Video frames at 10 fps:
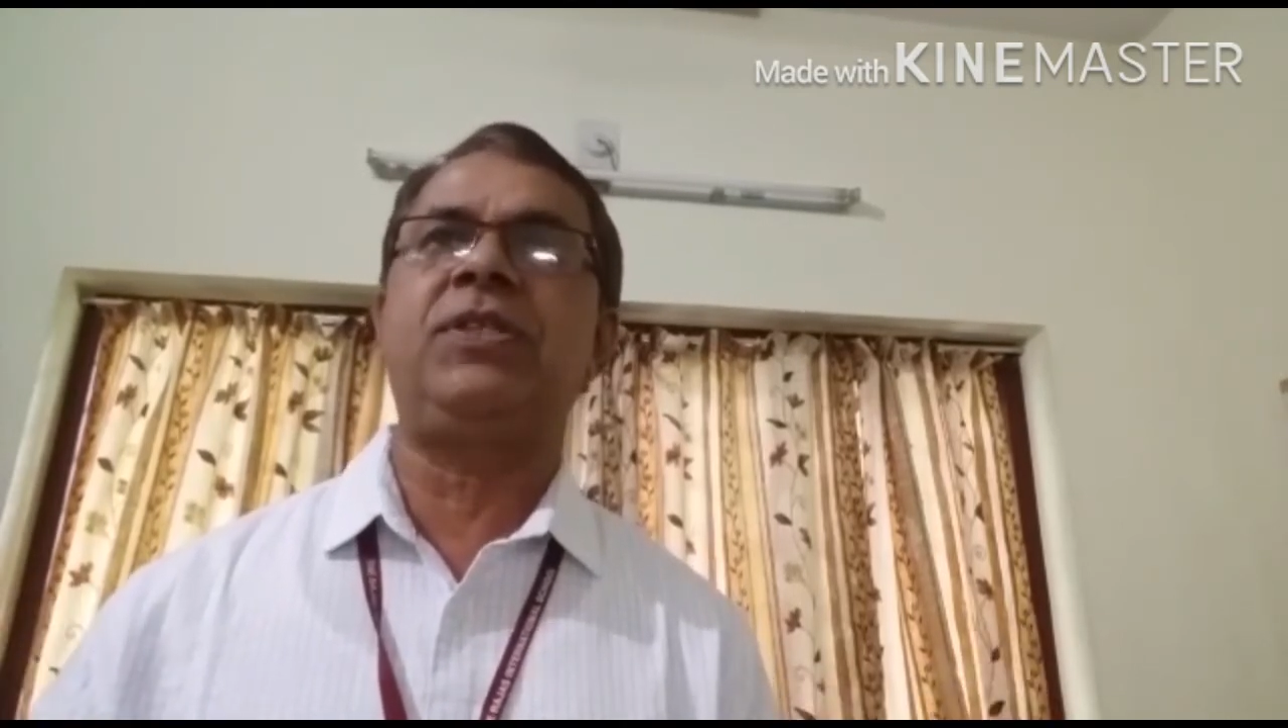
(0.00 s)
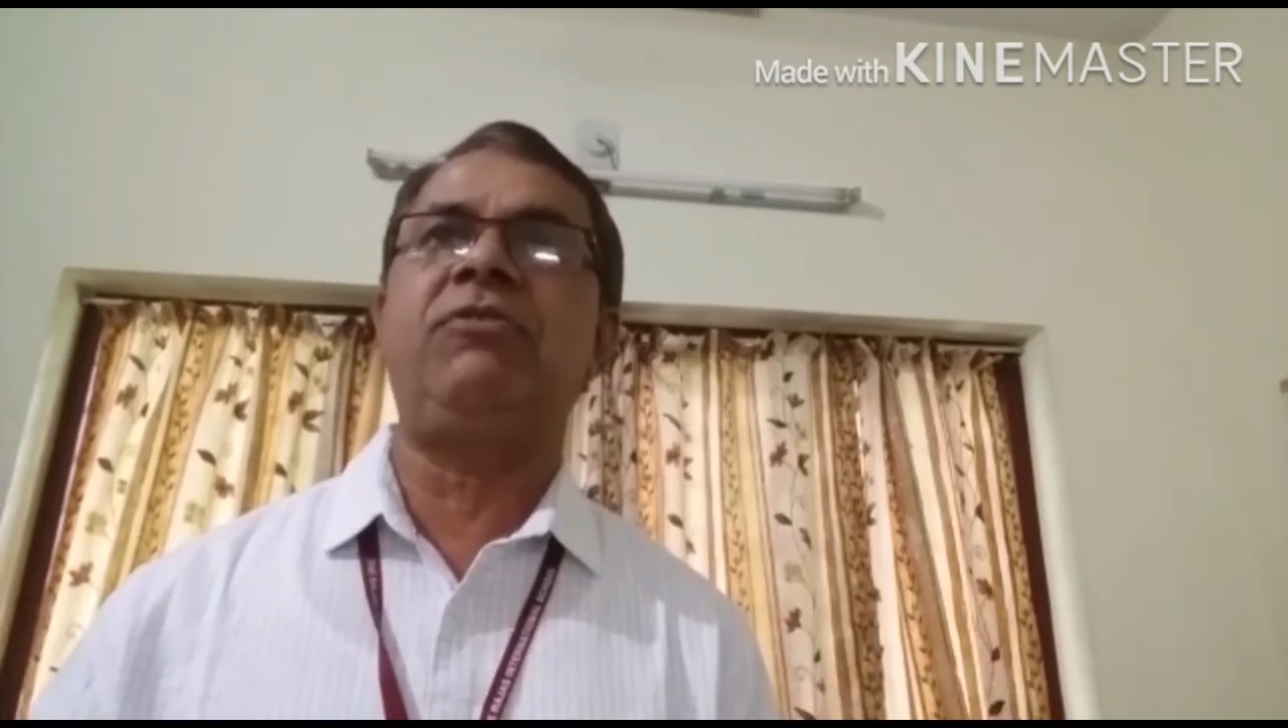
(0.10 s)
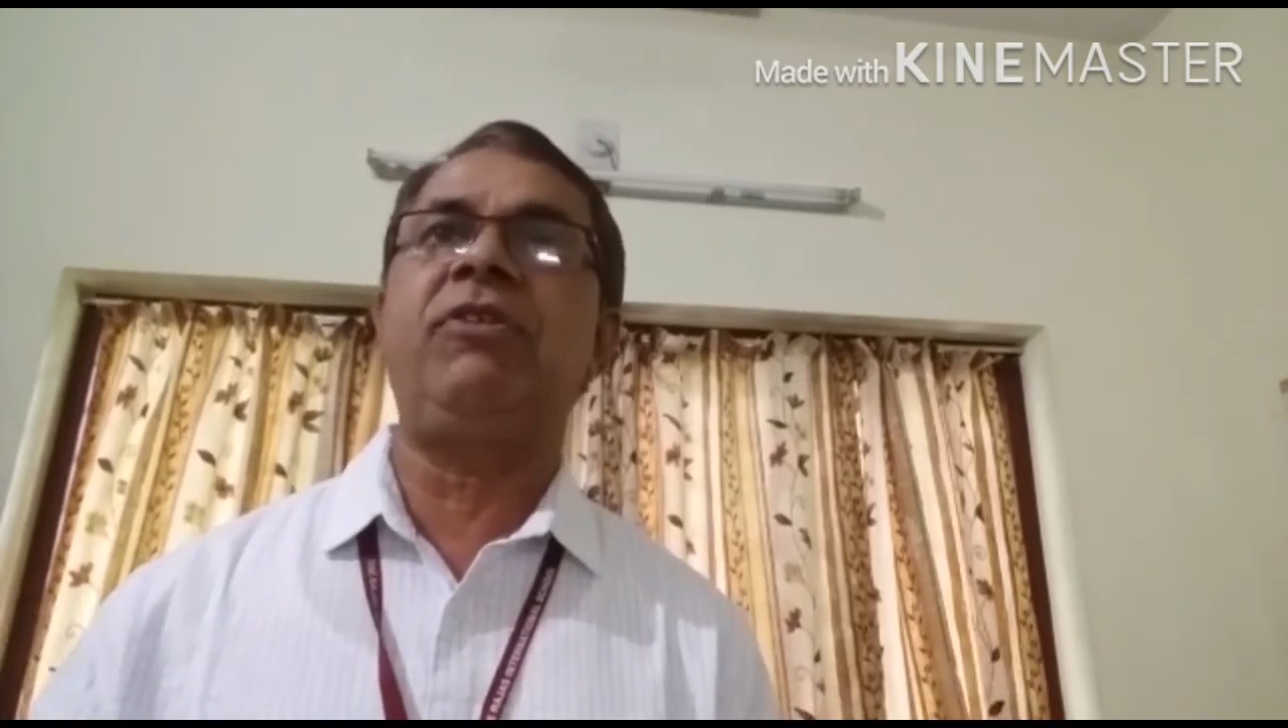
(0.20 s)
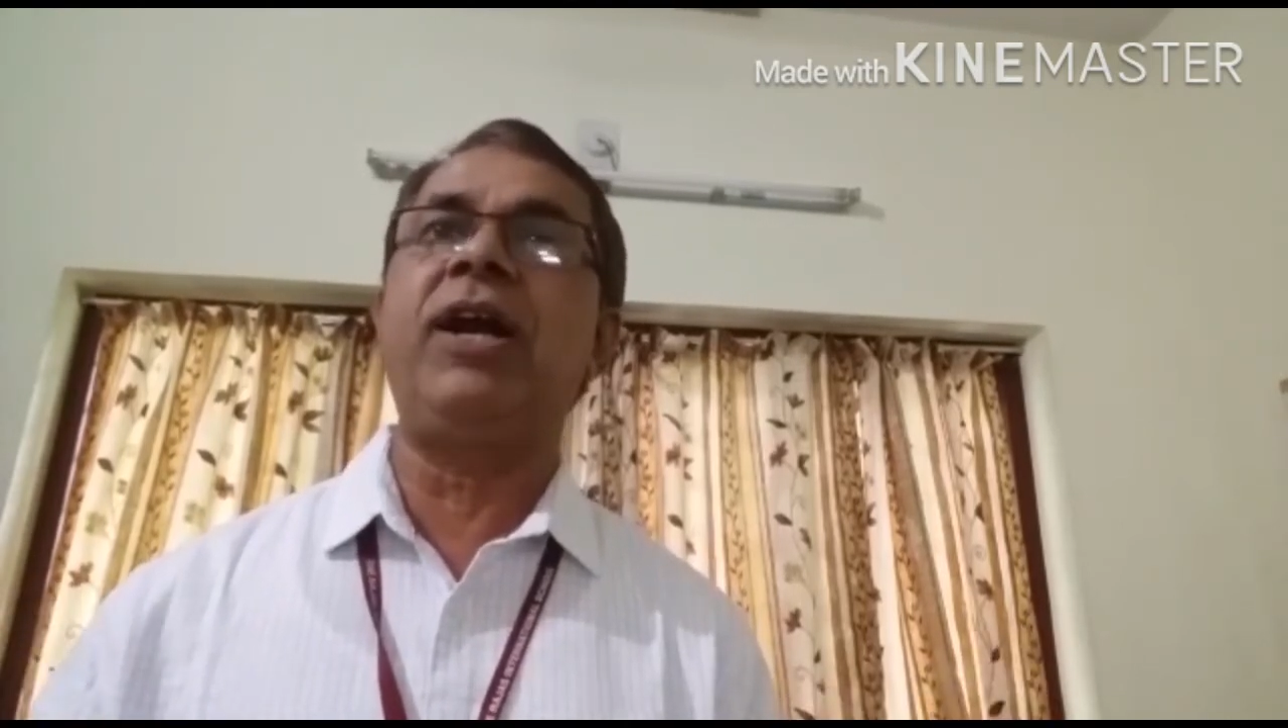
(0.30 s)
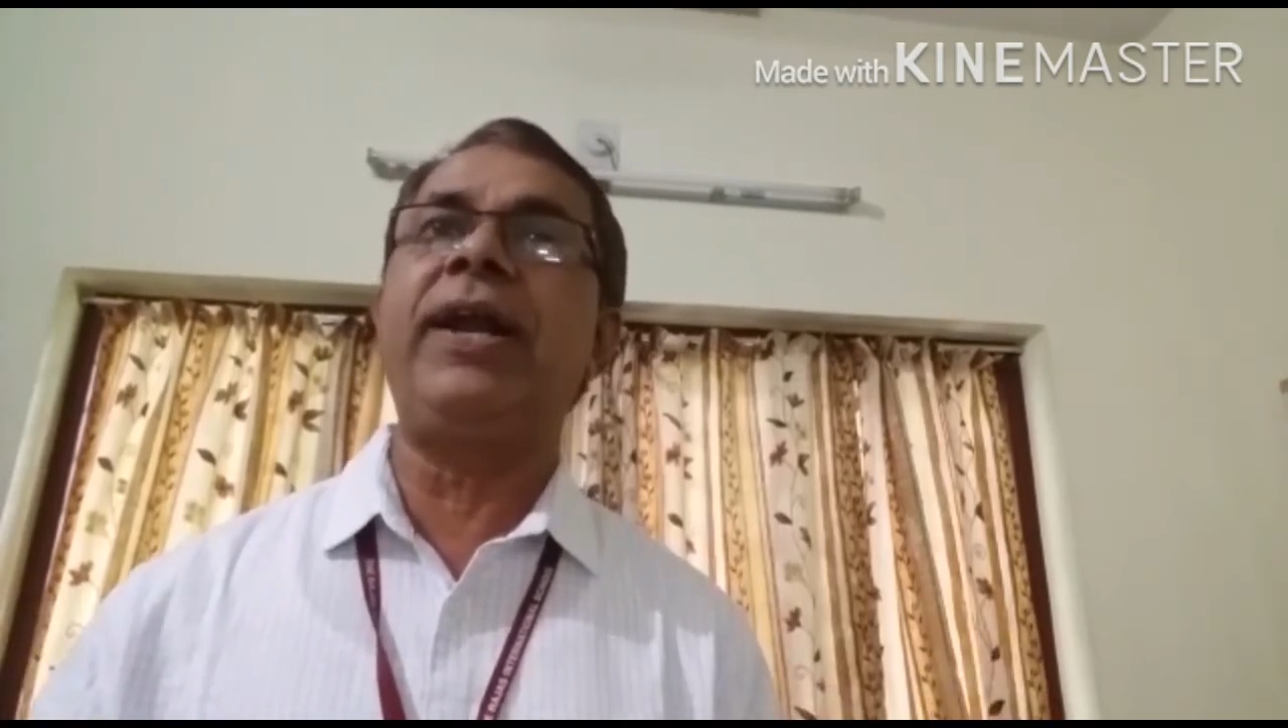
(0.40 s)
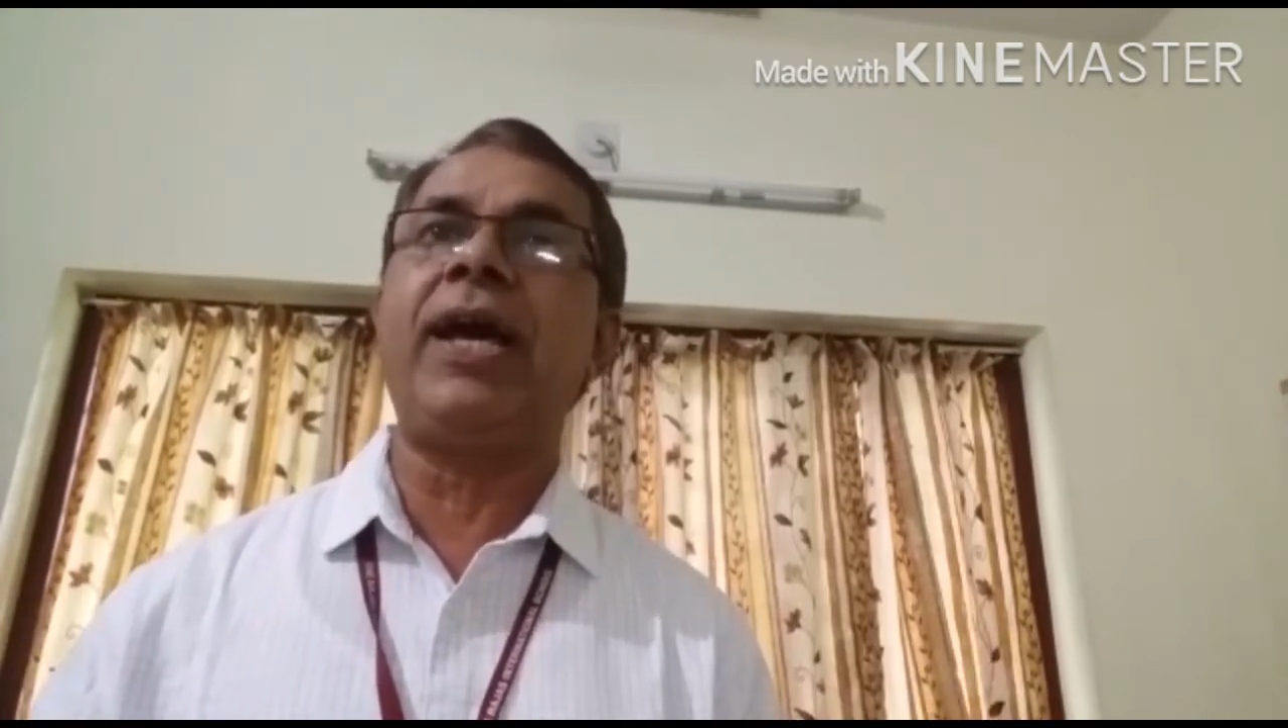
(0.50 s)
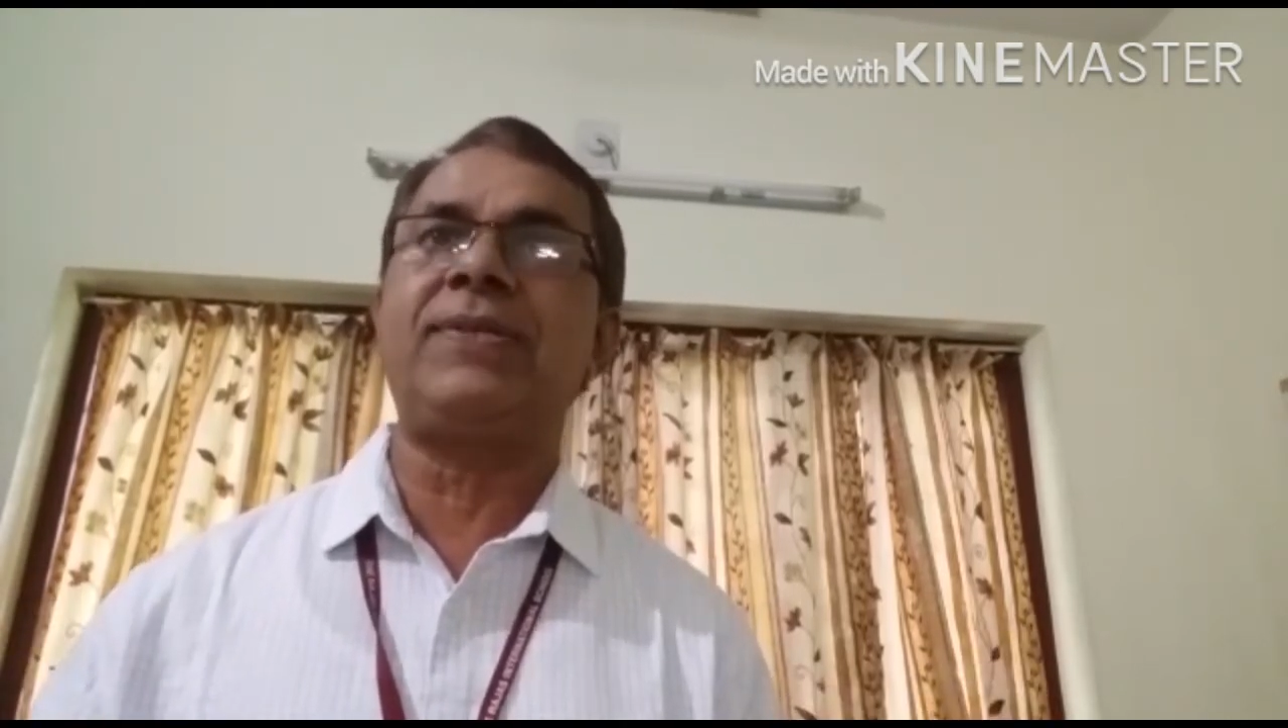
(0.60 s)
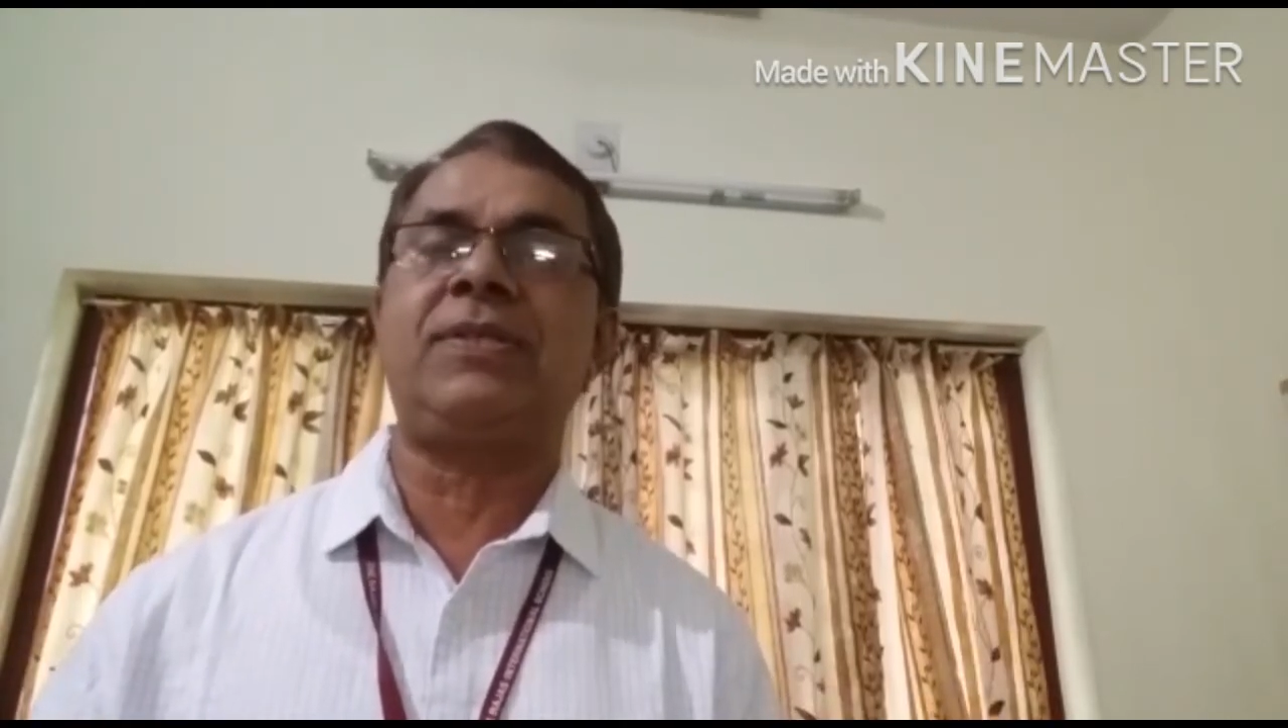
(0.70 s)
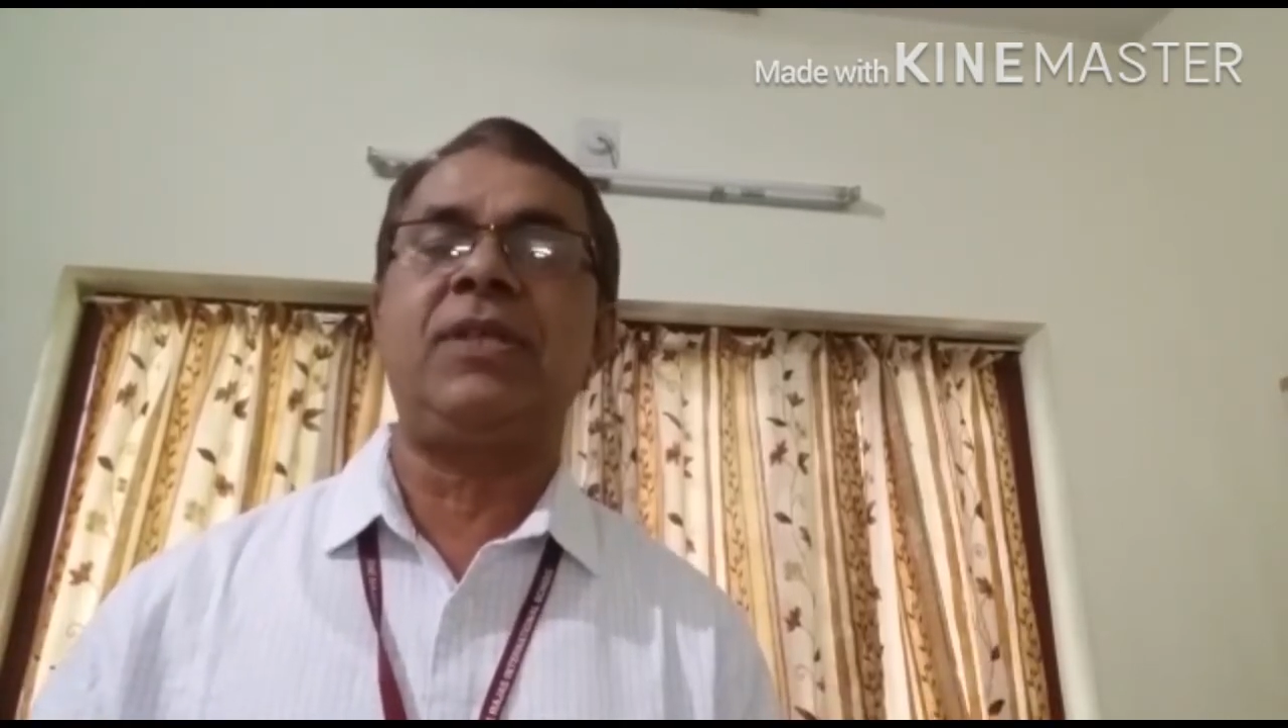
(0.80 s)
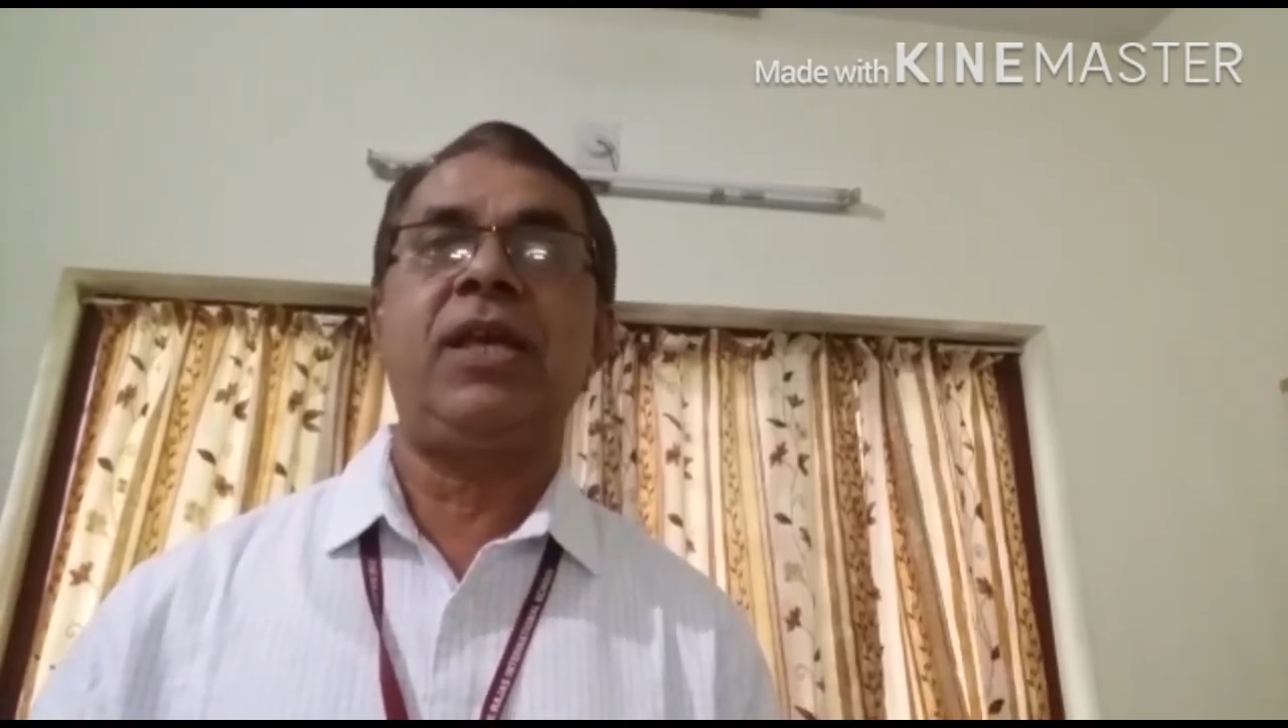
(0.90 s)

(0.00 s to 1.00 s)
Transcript: the world has